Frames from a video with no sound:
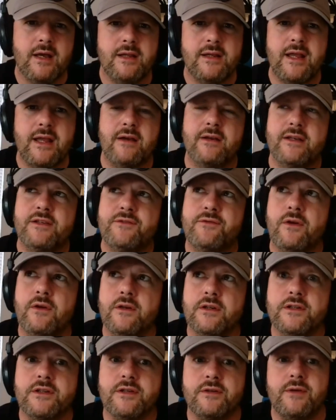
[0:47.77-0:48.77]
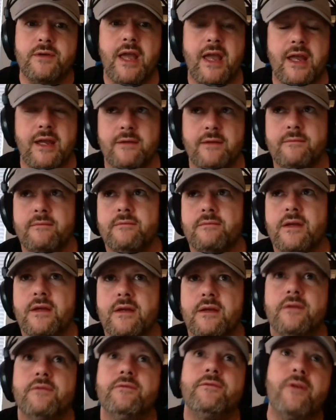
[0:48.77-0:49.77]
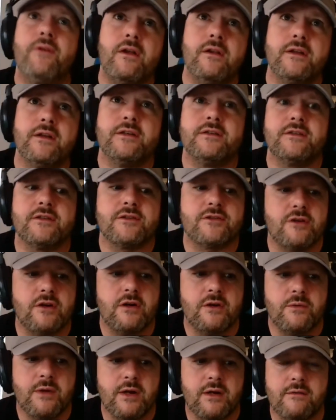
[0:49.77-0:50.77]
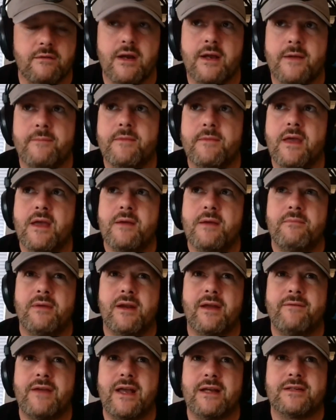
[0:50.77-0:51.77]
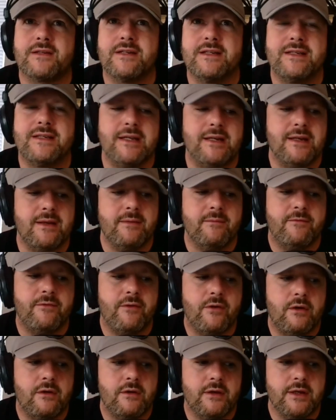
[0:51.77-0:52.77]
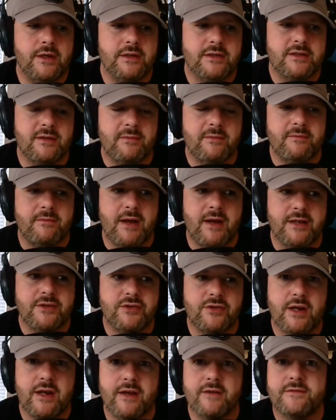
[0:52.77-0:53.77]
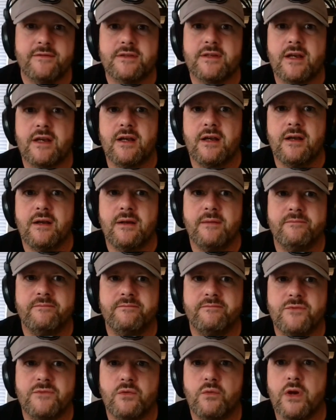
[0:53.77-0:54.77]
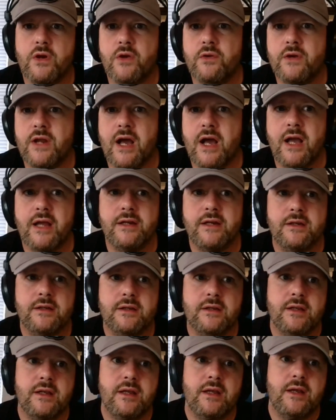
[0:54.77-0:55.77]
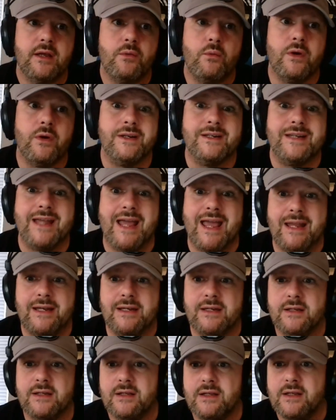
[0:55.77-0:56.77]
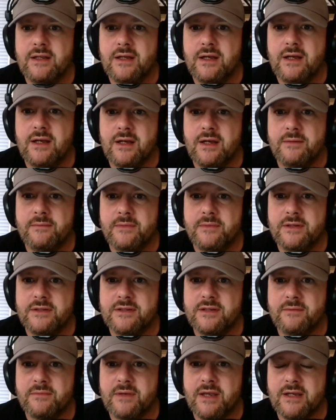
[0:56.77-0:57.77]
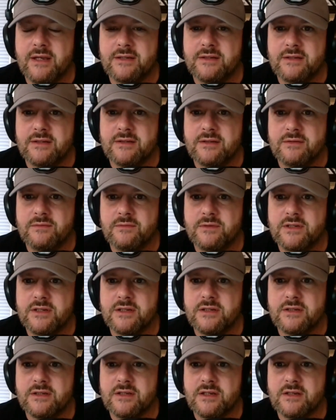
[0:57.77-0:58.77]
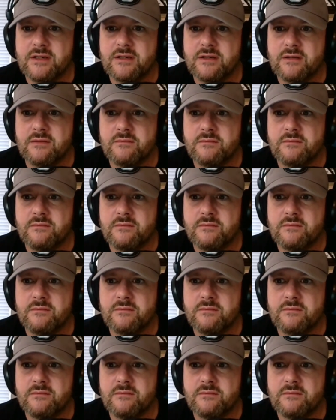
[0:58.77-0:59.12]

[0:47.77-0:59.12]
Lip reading: Now he's falling to 8. Falling is a strong word, right? But I've actually seen him fall in some of my drafts to 109, 110 in some cases, which is just